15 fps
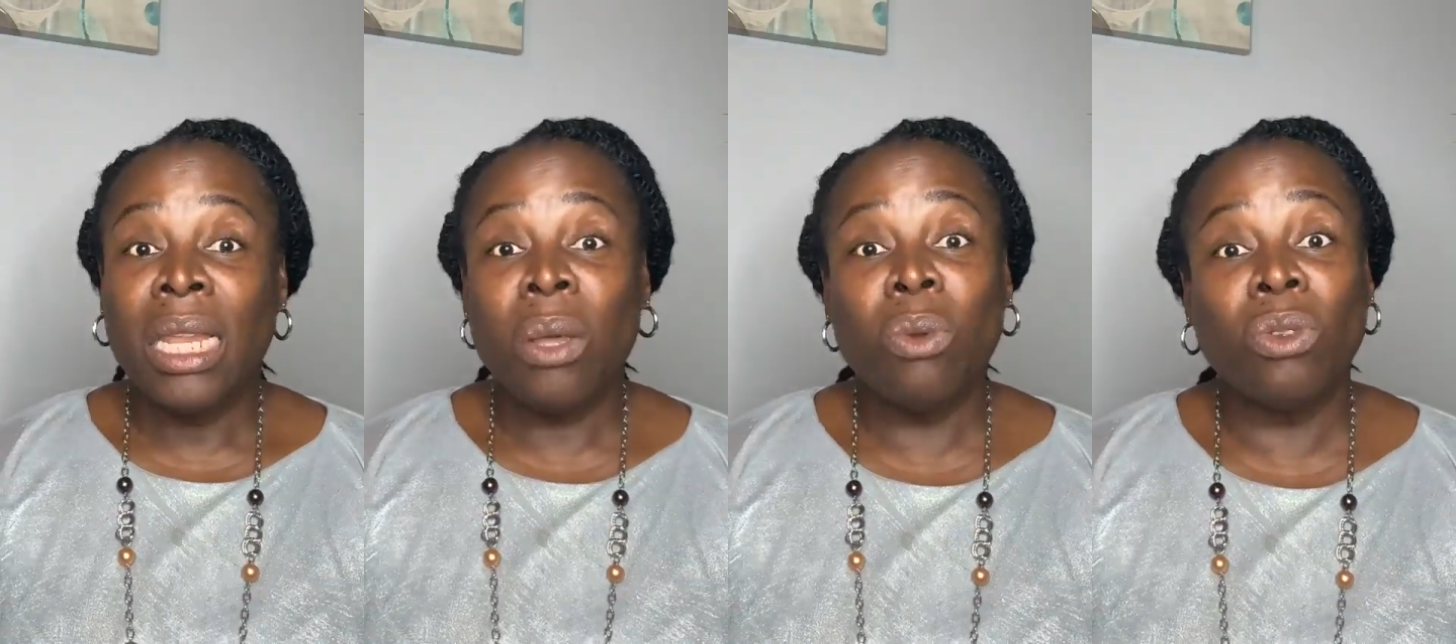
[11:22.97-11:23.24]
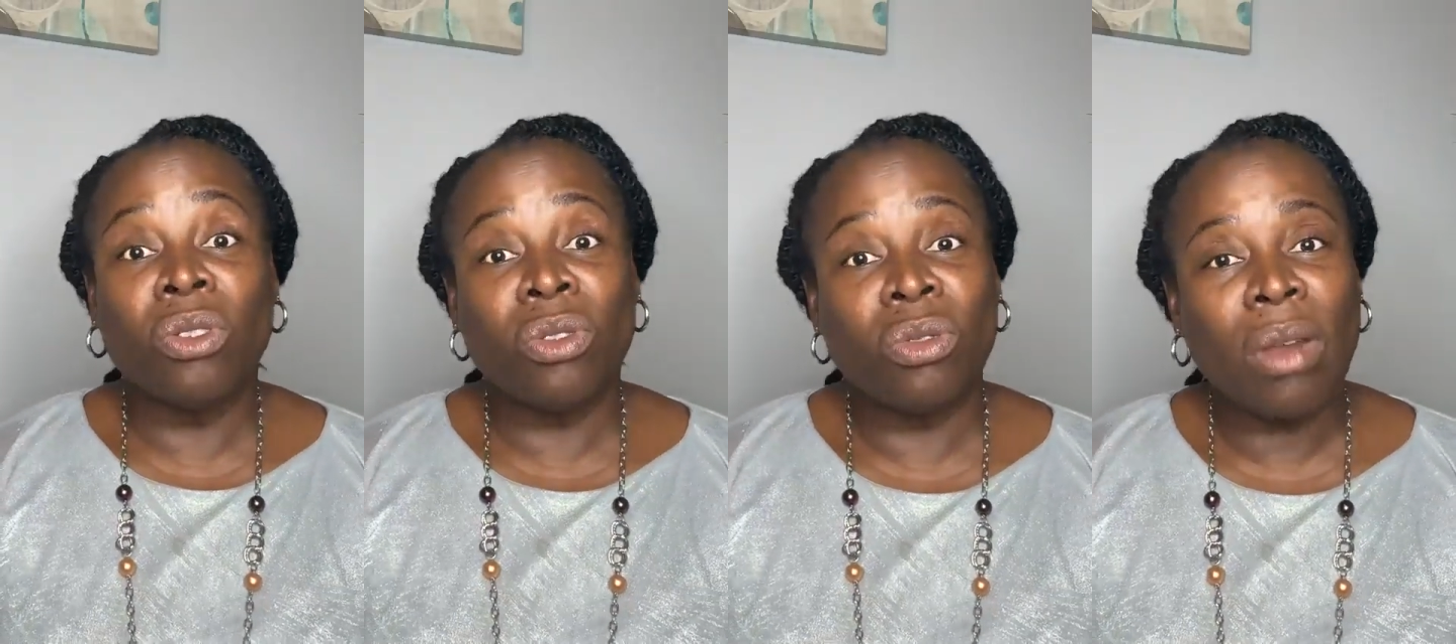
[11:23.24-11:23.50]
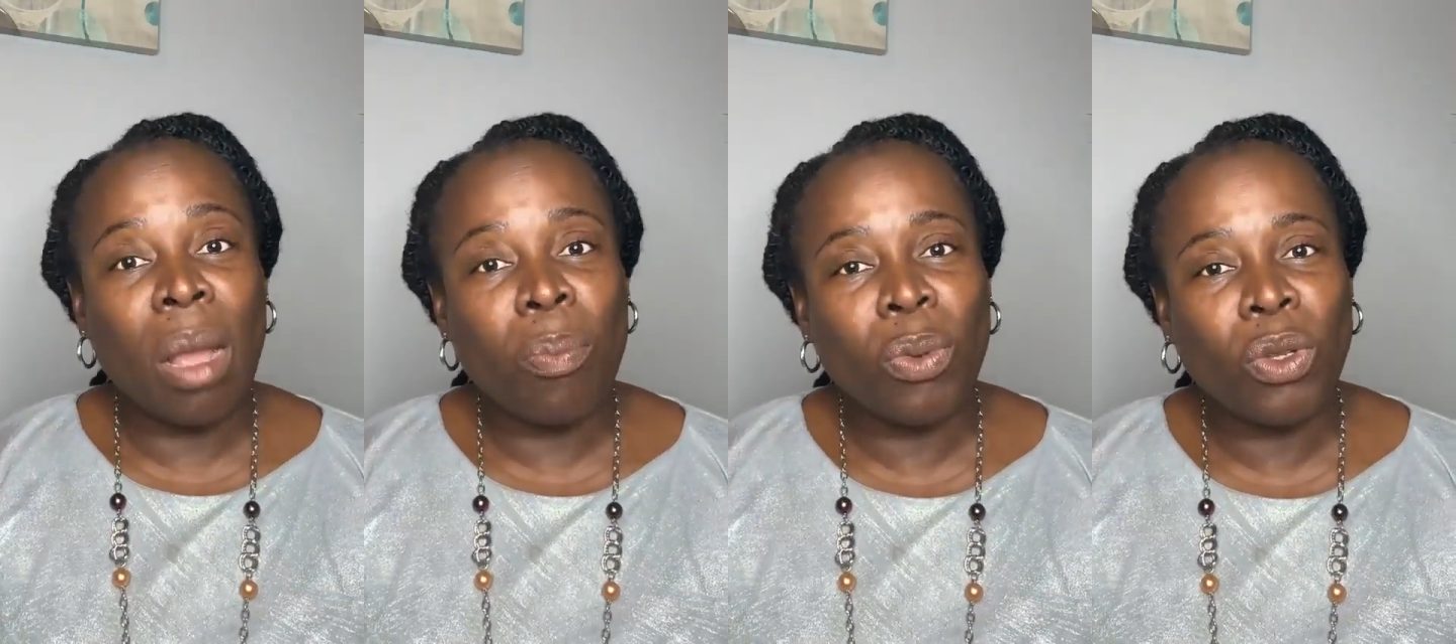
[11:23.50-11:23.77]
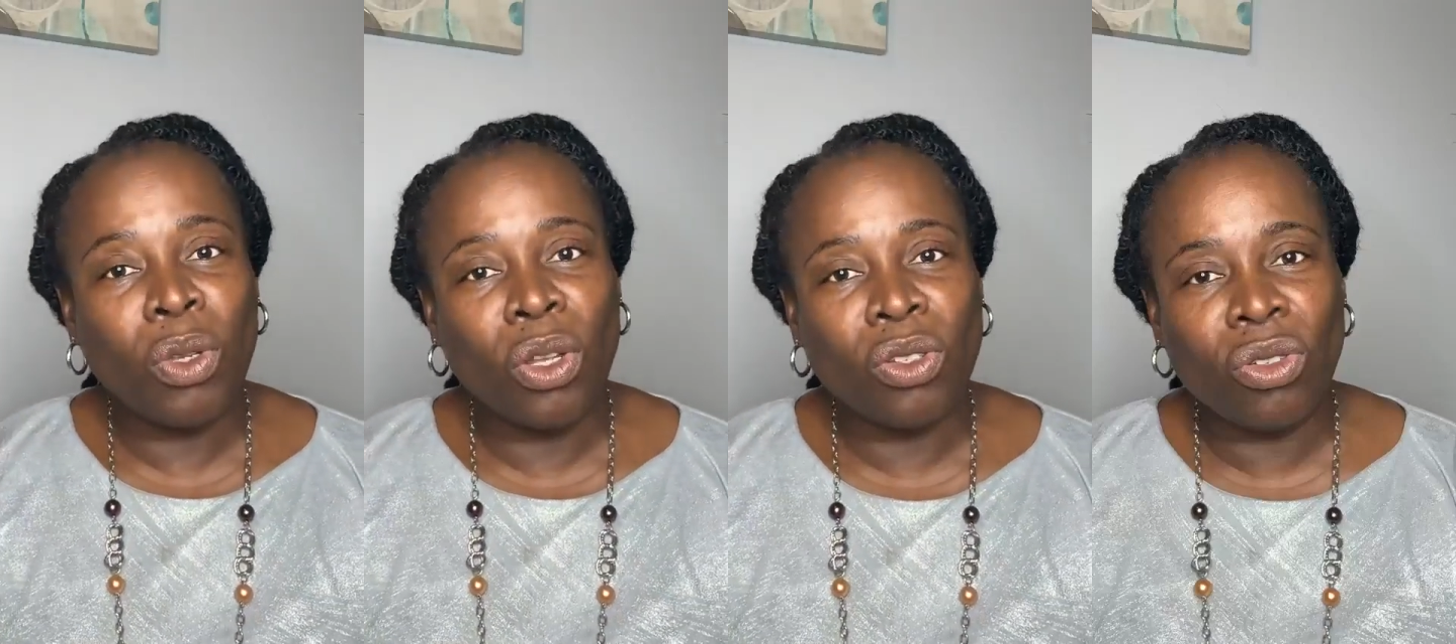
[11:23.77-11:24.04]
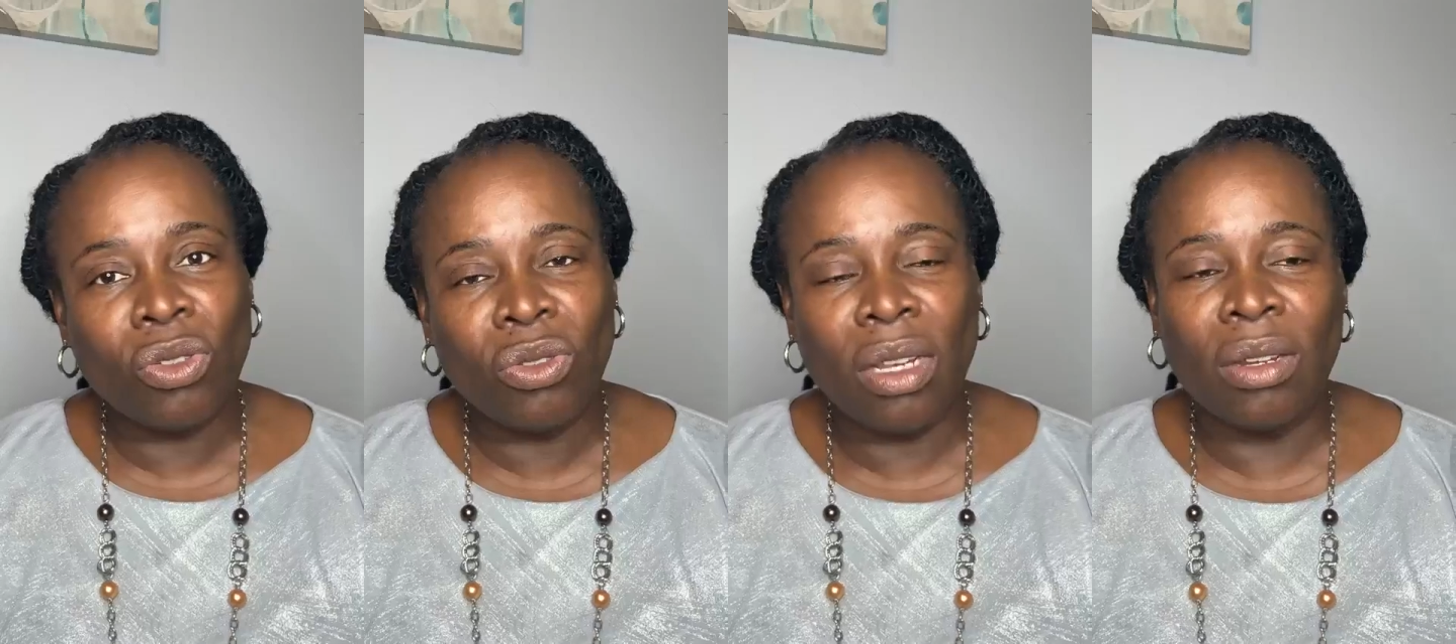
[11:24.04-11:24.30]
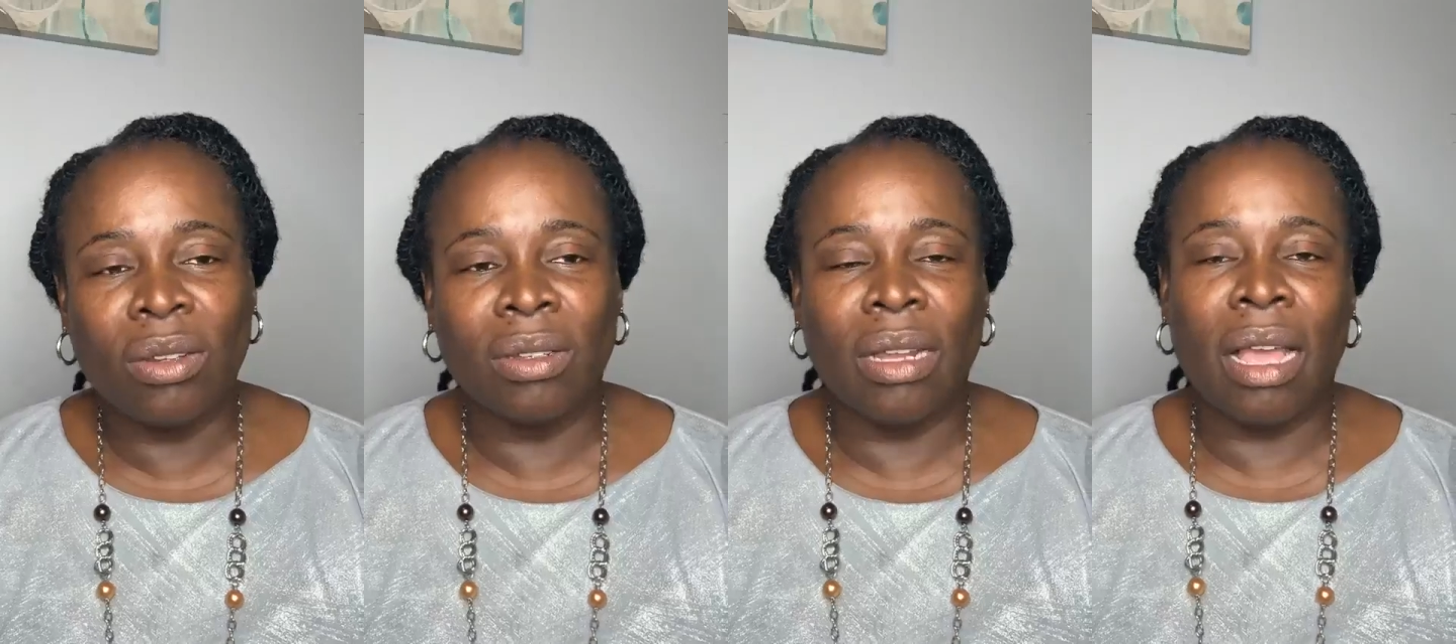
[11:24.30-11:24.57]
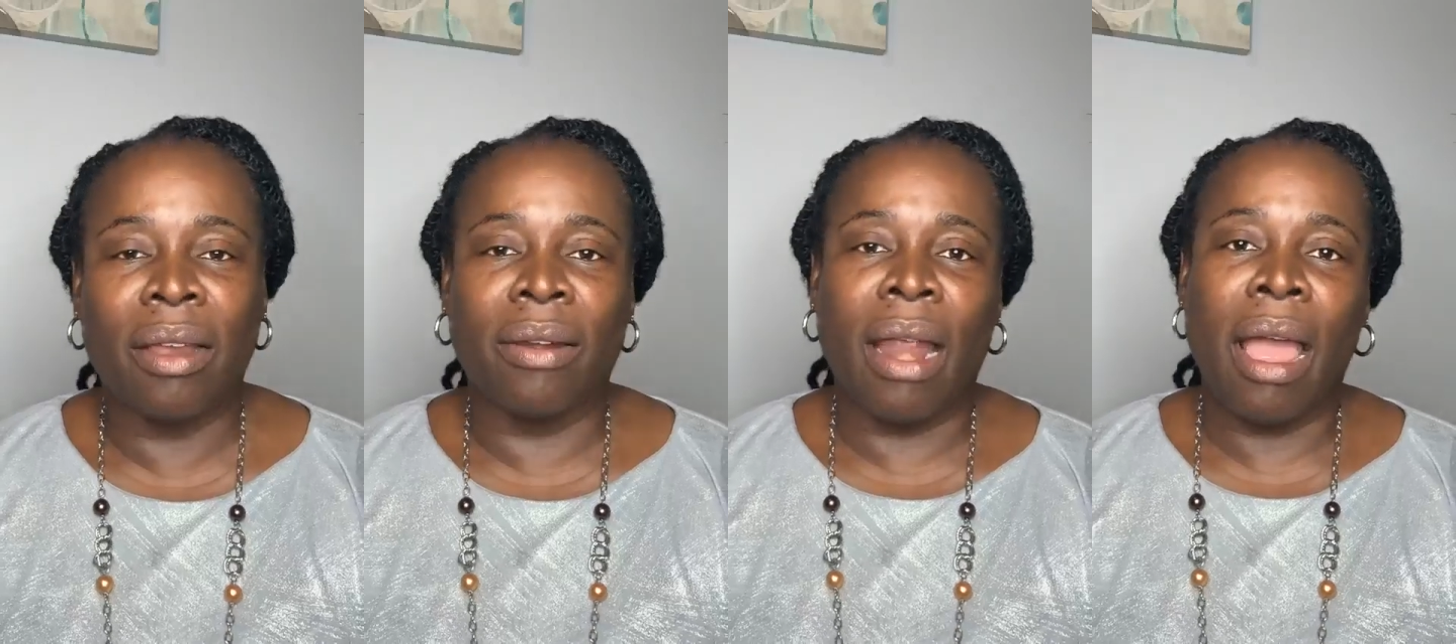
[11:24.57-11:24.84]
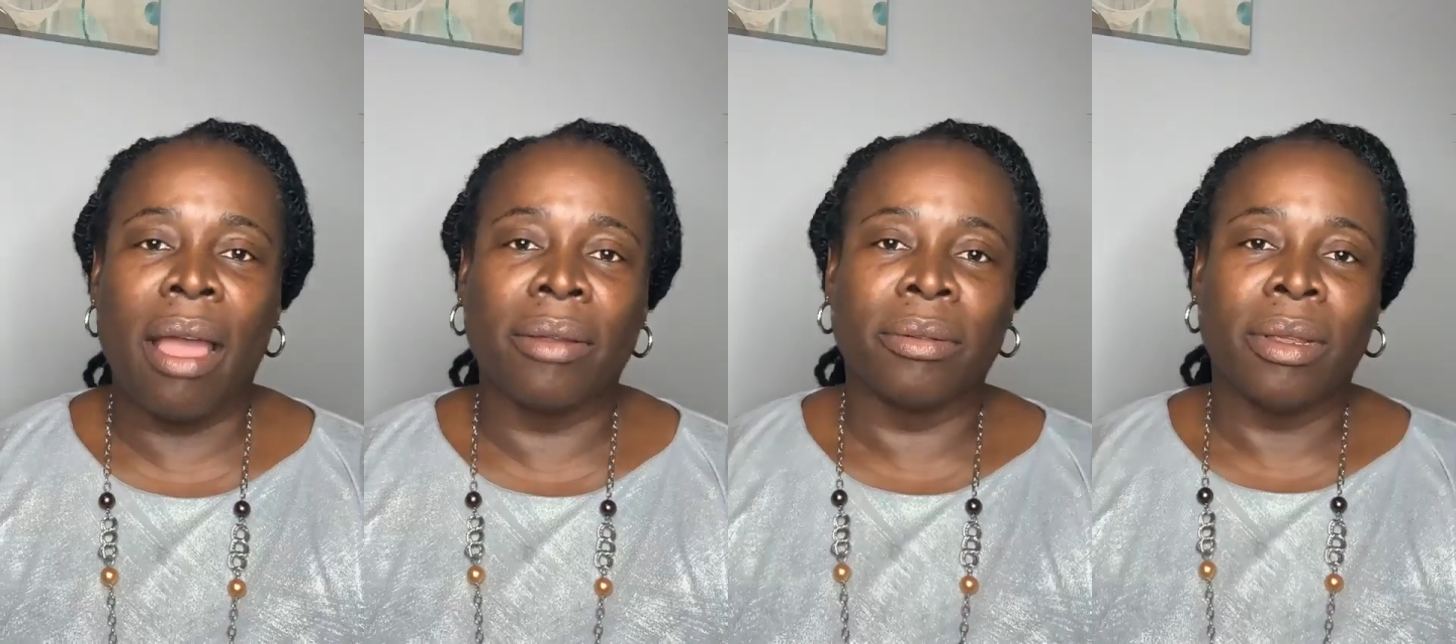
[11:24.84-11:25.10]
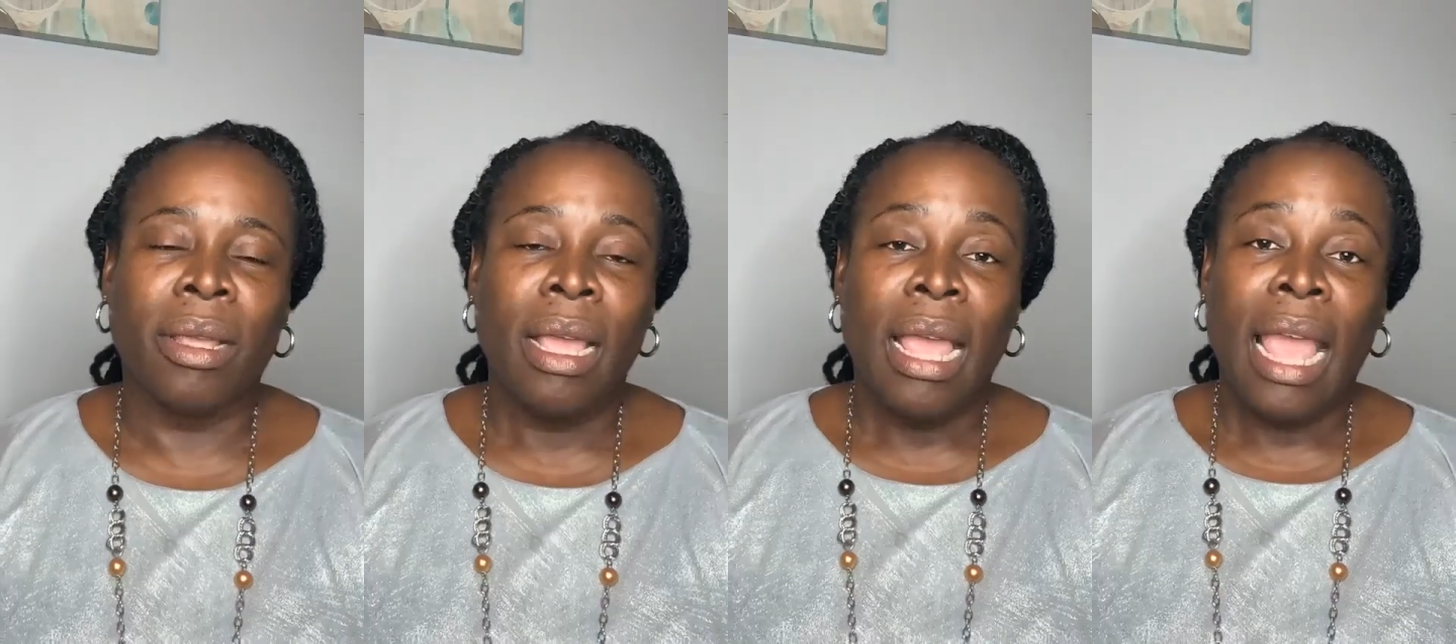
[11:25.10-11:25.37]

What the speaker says: They will trample your children on the ground.